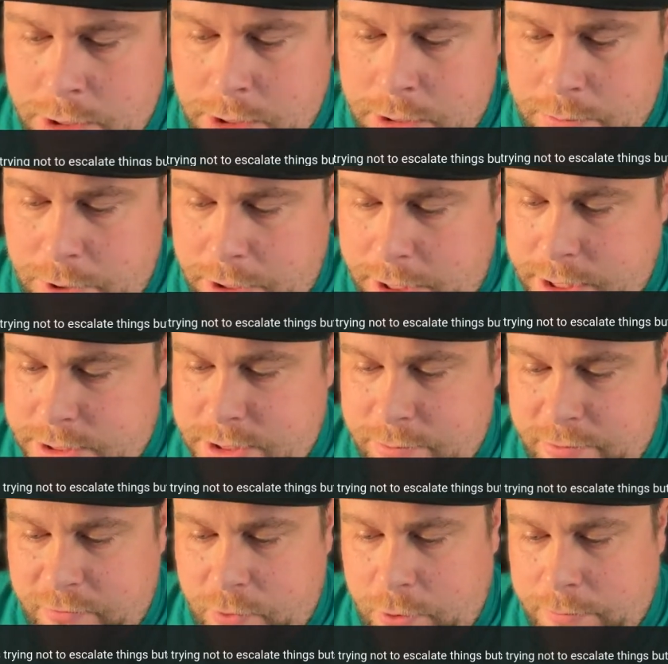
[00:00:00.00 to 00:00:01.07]
but like I said
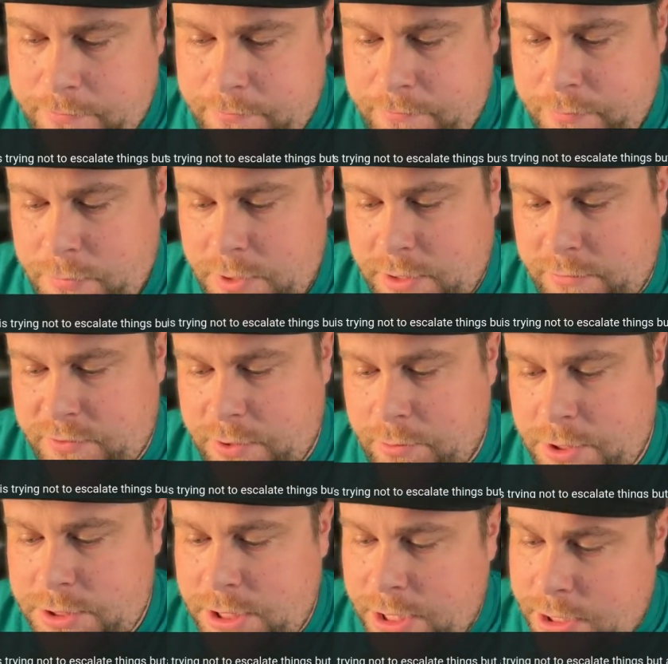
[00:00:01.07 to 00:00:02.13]
before, if
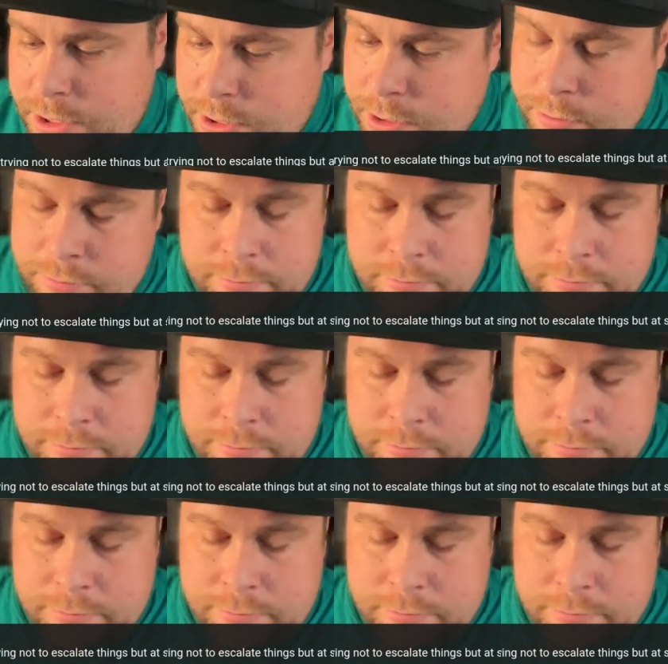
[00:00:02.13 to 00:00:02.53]
somebody's throwing